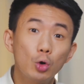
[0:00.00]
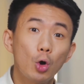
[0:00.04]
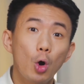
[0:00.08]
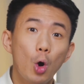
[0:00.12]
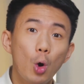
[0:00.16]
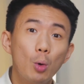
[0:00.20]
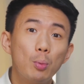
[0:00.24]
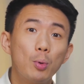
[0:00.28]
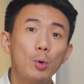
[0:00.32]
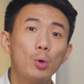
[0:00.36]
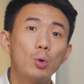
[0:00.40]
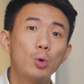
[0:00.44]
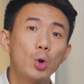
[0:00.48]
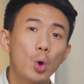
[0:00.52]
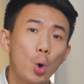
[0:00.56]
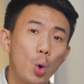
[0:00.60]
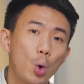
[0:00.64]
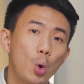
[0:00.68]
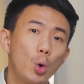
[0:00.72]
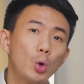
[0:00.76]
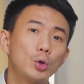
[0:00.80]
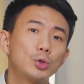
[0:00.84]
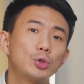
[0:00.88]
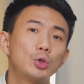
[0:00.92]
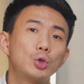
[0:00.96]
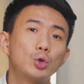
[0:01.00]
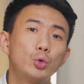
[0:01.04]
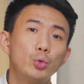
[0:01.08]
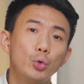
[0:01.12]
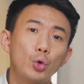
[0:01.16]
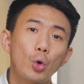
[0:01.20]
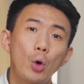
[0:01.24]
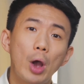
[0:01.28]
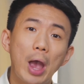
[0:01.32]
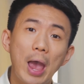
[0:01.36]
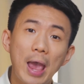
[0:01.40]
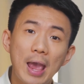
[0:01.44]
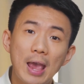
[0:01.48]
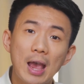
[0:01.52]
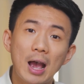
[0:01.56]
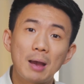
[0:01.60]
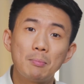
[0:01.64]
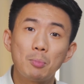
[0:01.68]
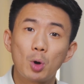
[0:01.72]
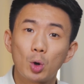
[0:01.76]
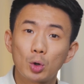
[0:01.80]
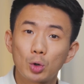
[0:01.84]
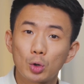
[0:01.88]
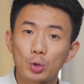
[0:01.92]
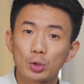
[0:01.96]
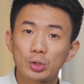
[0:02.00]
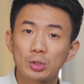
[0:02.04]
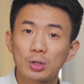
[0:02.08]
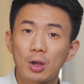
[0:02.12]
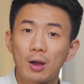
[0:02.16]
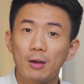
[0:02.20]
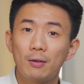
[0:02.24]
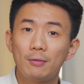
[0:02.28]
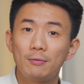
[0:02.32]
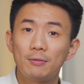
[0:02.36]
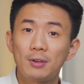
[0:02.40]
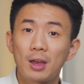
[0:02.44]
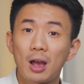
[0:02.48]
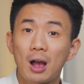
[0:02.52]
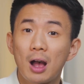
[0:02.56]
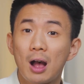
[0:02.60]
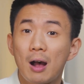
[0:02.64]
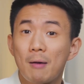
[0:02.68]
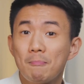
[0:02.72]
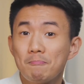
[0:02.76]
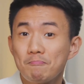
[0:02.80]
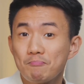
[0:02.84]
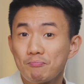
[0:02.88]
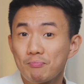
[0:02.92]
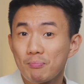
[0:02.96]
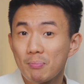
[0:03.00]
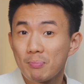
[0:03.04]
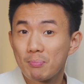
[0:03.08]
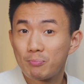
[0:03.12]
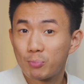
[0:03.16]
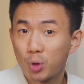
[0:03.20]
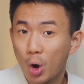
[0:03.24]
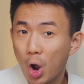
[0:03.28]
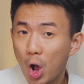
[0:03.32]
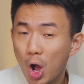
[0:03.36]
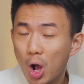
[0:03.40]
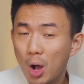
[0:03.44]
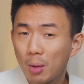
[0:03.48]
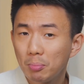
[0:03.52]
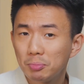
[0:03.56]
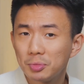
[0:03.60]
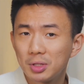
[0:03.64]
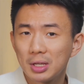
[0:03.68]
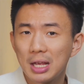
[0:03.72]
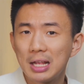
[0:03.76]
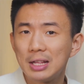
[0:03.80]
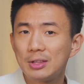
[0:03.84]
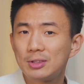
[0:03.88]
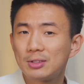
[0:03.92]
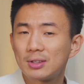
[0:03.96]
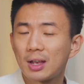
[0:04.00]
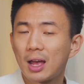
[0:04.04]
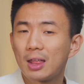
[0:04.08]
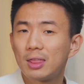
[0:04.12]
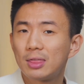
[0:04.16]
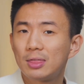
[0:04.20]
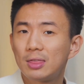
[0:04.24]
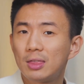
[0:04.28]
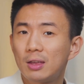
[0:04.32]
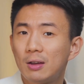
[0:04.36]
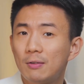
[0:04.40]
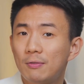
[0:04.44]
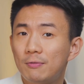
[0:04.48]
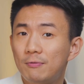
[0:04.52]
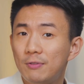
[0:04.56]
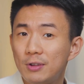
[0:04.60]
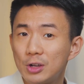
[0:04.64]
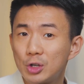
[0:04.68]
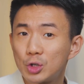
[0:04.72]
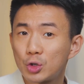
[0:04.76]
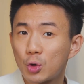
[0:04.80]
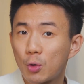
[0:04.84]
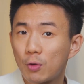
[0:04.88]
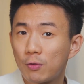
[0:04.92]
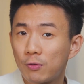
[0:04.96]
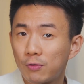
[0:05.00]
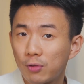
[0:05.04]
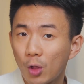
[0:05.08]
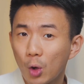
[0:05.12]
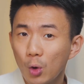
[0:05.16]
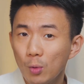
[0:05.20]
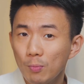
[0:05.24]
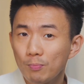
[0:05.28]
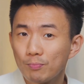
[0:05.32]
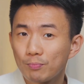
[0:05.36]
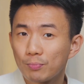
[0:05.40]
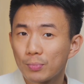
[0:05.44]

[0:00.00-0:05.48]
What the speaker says: Opal calls Google AI models via prompts inside the visual flow.